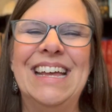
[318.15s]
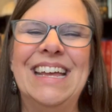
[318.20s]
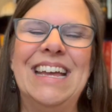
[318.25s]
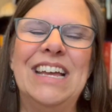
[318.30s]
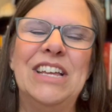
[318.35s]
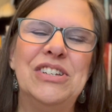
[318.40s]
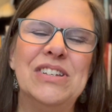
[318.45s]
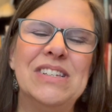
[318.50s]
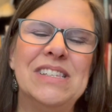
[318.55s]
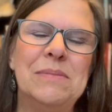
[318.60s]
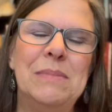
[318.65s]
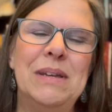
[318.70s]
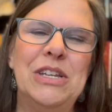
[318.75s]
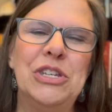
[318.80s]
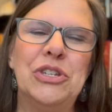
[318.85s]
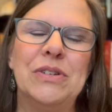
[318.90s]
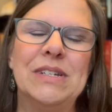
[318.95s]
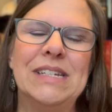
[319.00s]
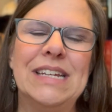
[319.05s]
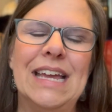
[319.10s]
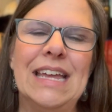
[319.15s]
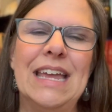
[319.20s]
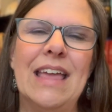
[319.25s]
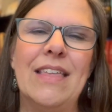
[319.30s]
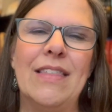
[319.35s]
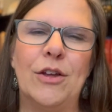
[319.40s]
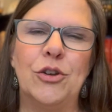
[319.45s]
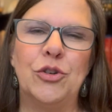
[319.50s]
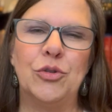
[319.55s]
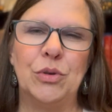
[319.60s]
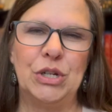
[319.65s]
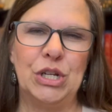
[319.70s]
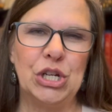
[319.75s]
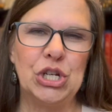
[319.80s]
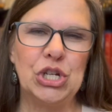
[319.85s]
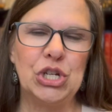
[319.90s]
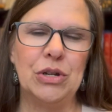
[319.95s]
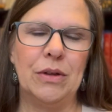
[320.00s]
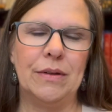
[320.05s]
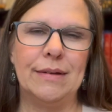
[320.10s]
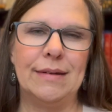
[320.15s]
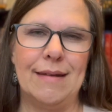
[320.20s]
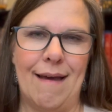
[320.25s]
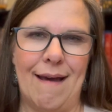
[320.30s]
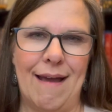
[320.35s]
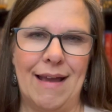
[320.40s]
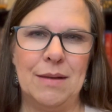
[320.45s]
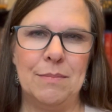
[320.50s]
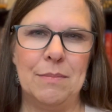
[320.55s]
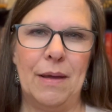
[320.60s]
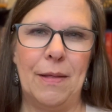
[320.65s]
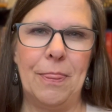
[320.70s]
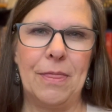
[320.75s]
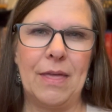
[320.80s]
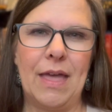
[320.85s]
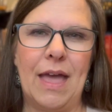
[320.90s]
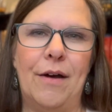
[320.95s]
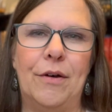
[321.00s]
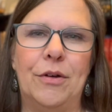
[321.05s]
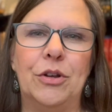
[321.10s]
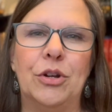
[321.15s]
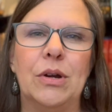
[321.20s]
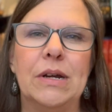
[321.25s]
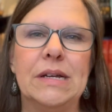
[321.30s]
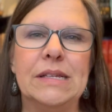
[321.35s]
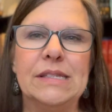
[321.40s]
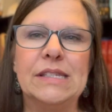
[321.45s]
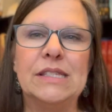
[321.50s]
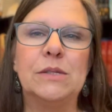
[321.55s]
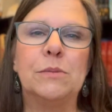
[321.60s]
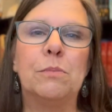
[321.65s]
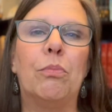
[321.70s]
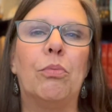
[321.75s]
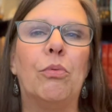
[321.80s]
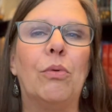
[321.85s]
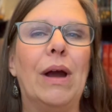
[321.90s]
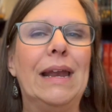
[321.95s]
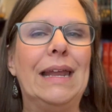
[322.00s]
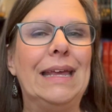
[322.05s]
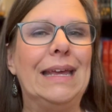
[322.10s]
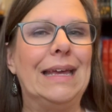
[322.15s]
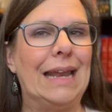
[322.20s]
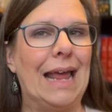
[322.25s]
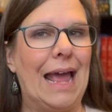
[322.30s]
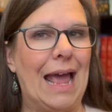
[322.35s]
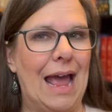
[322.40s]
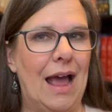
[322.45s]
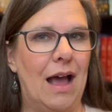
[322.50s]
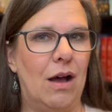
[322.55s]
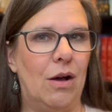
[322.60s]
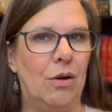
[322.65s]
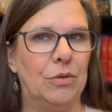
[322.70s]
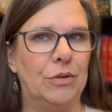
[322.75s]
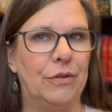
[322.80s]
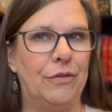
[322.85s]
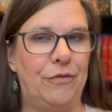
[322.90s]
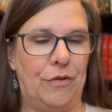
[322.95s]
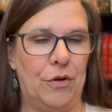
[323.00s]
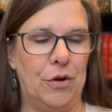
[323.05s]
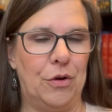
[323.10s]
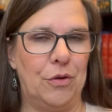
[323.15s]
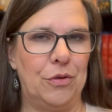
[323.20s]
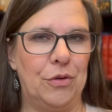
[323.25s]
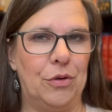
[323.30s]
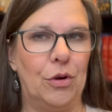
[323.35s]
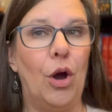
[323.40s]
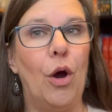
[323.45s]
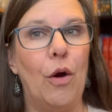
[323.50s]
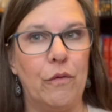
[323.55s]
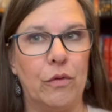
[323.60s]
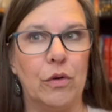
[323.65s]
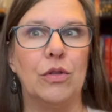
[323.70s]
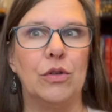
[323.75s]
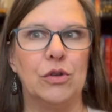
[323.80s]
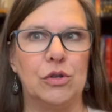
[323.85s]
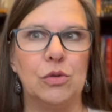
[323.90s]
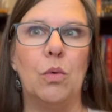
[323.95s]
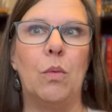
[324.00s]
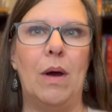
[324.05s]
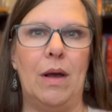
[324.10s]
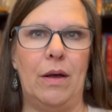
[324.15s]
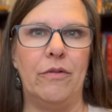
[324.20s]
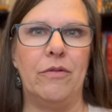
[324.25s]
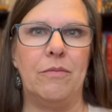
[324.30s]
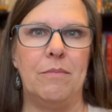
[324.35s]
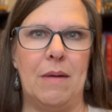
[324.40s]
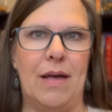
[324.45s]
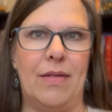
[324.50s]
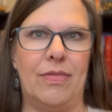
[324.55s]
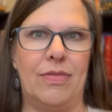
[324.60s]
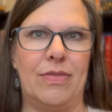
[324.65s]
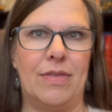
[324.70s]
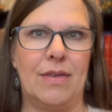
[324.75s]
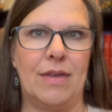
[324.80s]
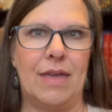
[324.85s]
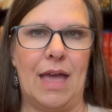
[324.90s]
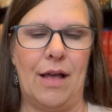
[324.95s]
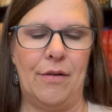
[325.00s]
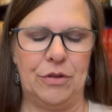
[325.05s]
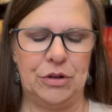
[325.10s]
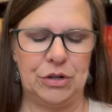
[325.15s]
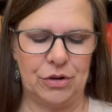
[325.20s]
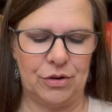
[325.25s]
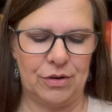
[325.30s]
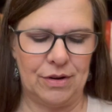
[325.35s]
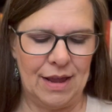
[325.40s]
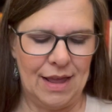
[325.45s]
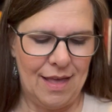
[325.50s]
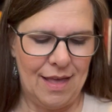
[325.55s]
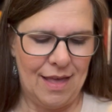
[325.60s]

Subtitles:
It just means you're taking that traditional 9-month calendar and spreading it out farther over the 12-month calendar.